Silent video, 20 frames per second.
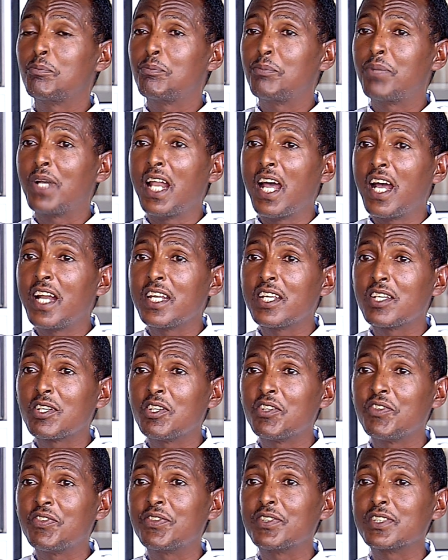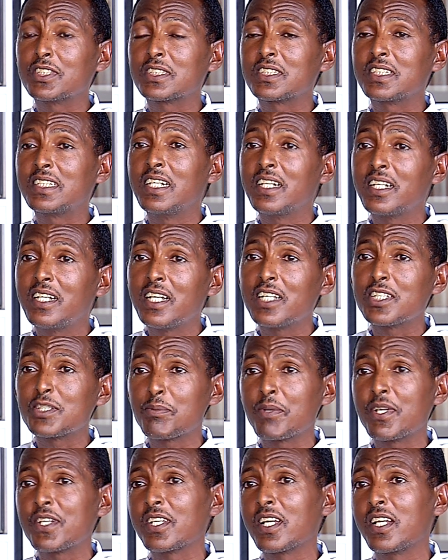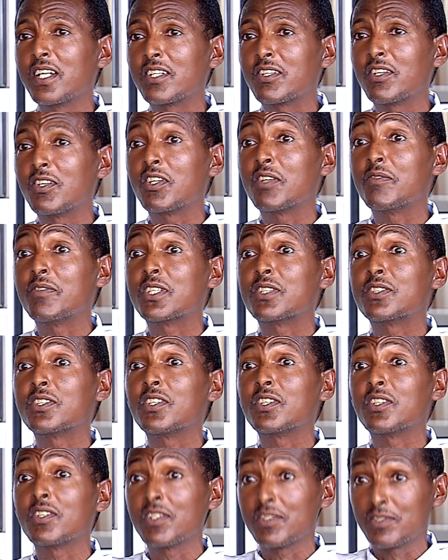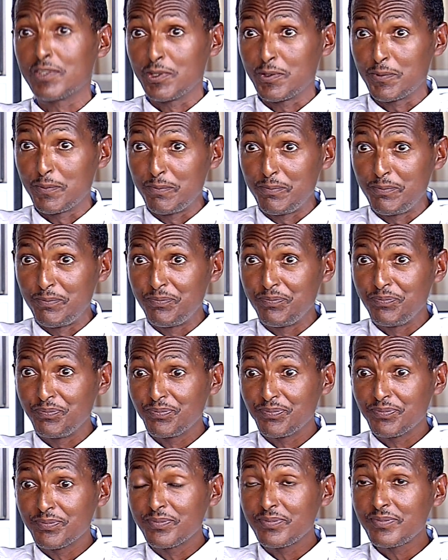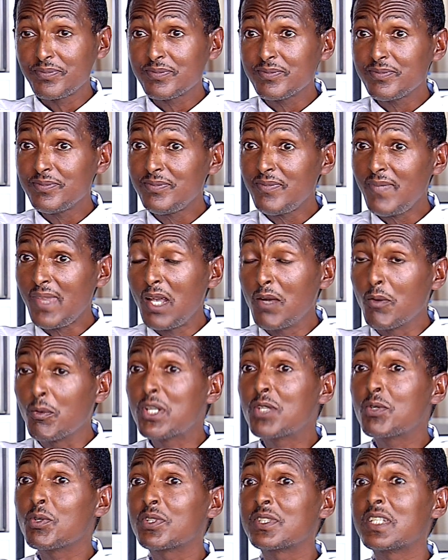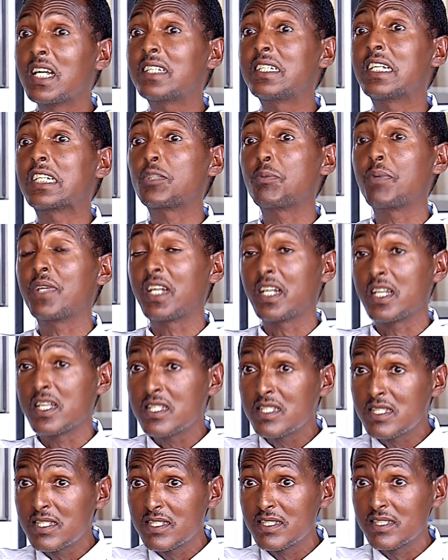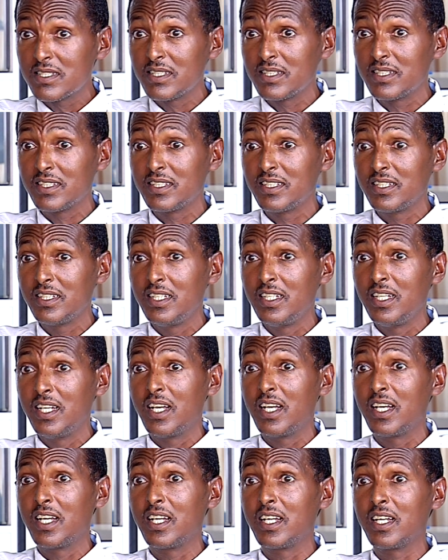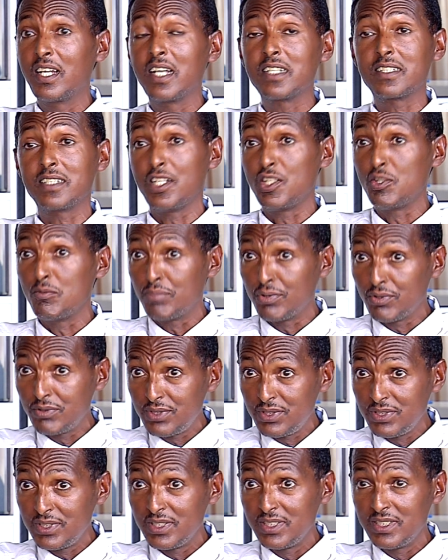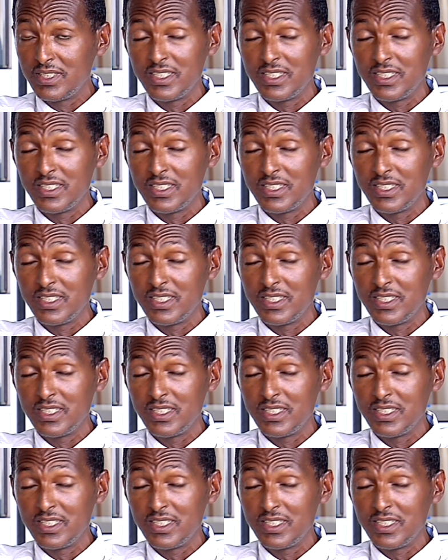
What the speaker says: planning of Gadaa Special Economic Zone also, we took that experience as an input.